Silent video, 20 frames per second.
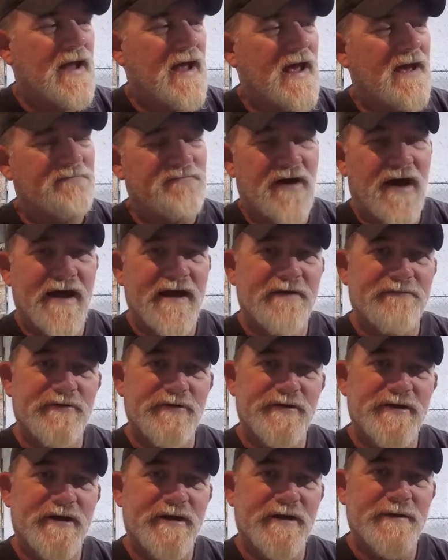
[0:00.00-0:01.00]
Have I ever
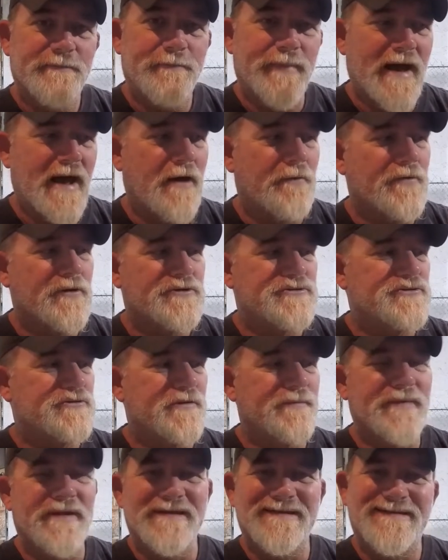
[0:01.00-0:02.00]
done a power
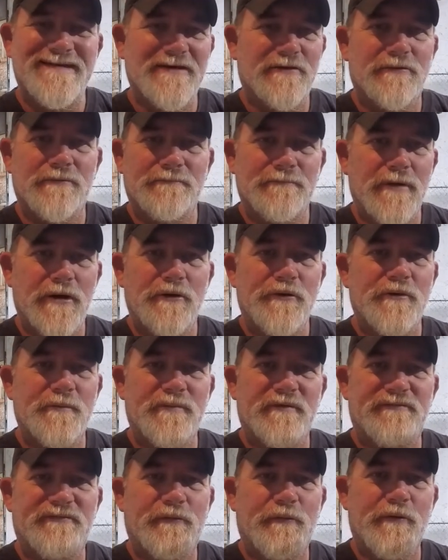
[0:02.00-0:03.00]
trim and tilt motor
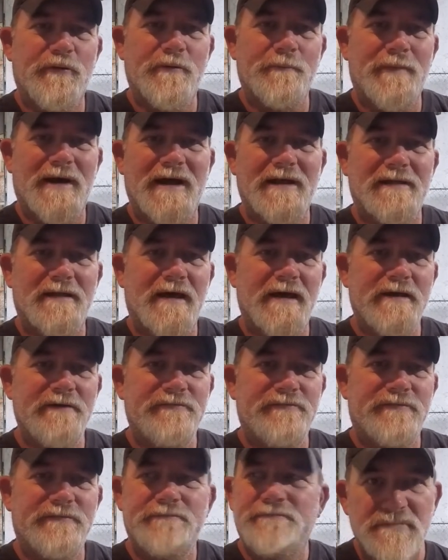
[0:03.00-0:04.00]
before in my
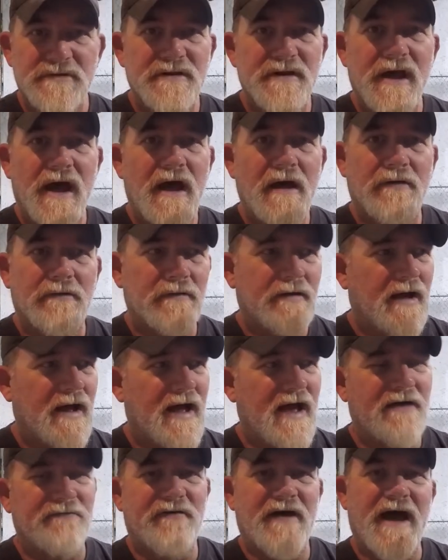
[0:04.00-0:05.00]
life? No.
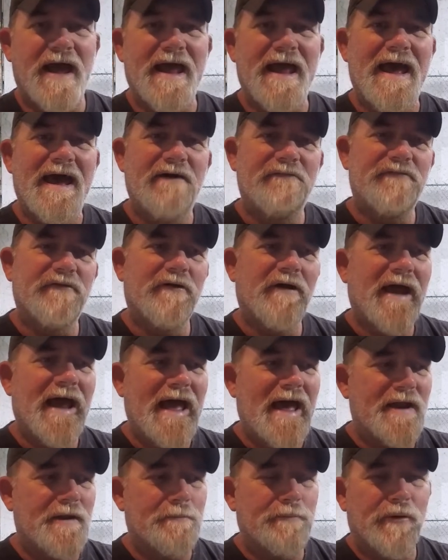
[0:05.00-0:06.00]
Have I ever
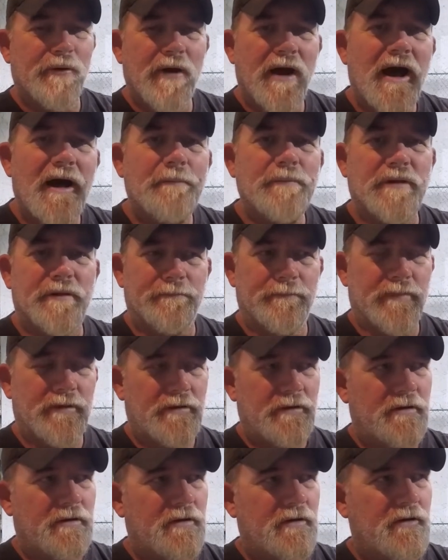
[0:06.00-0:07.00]
had a problem
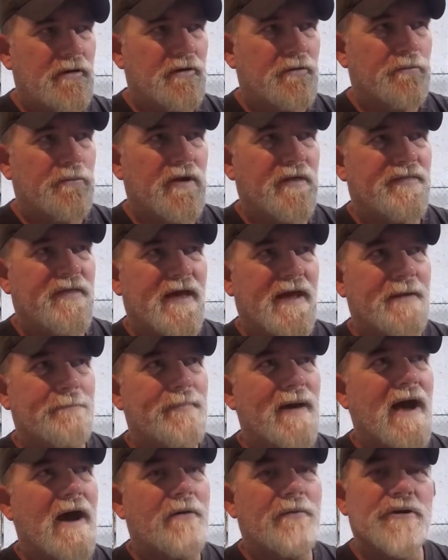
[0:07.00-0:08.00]
with a
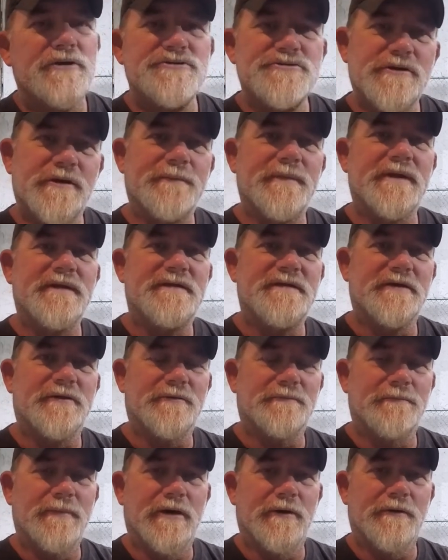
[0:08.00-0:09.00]
power trim and
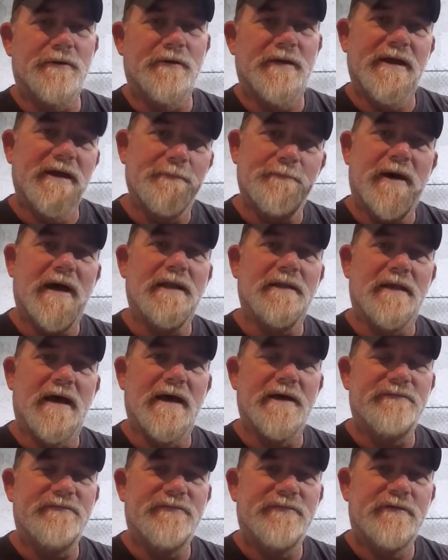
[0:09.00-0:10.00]
tilt motor in my
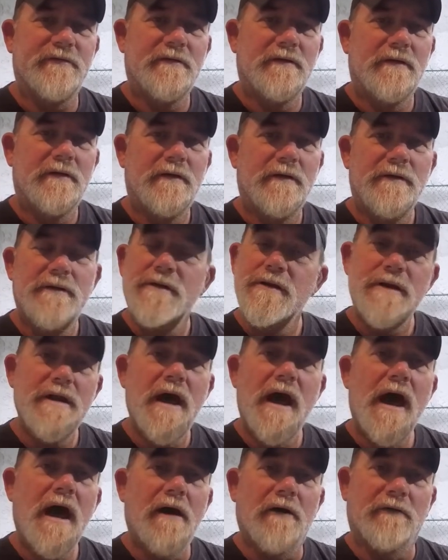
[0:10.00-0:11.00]
life?
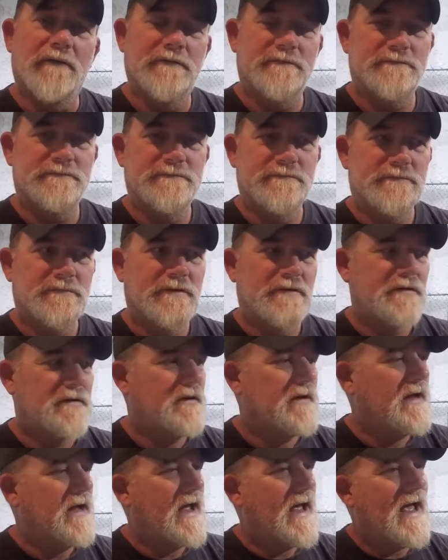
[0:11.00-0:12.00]
No.
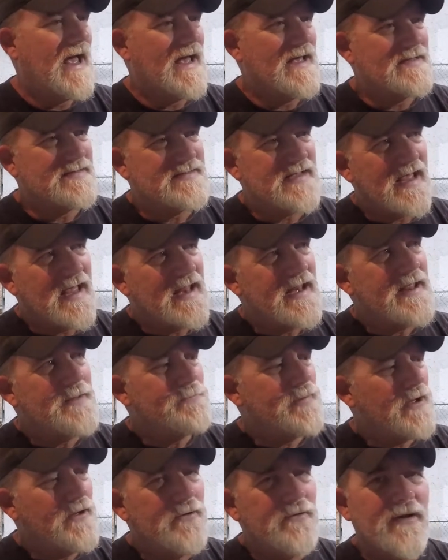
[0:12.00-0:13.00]
Has any
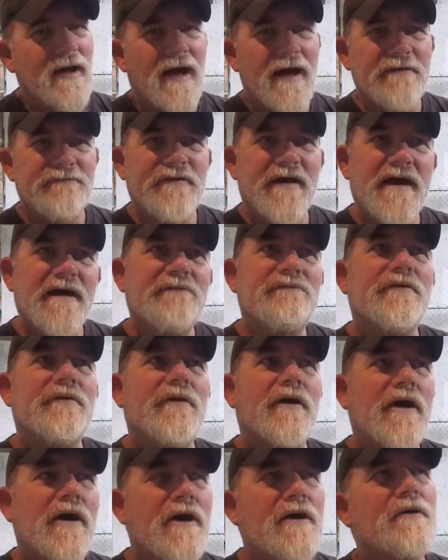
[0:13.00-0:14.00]
boat I've ever
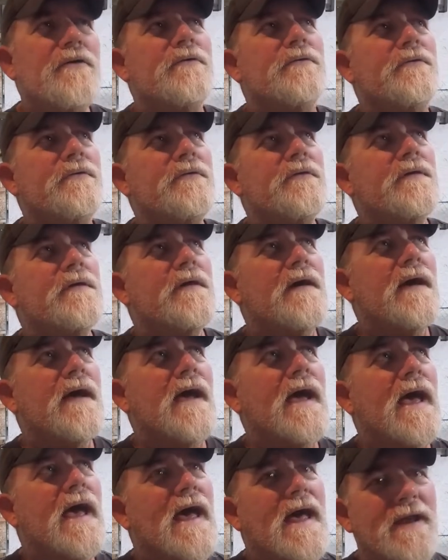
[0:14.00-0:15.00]
owned
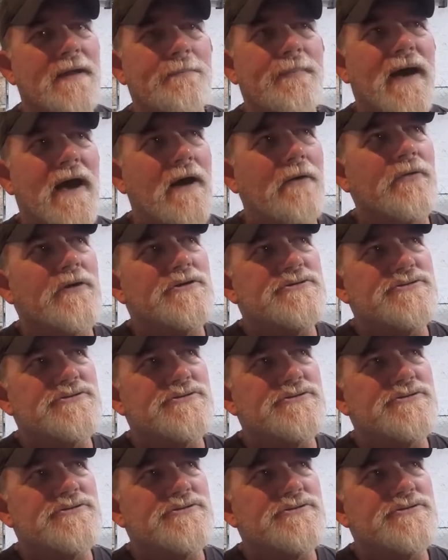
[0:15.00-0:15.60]
had a power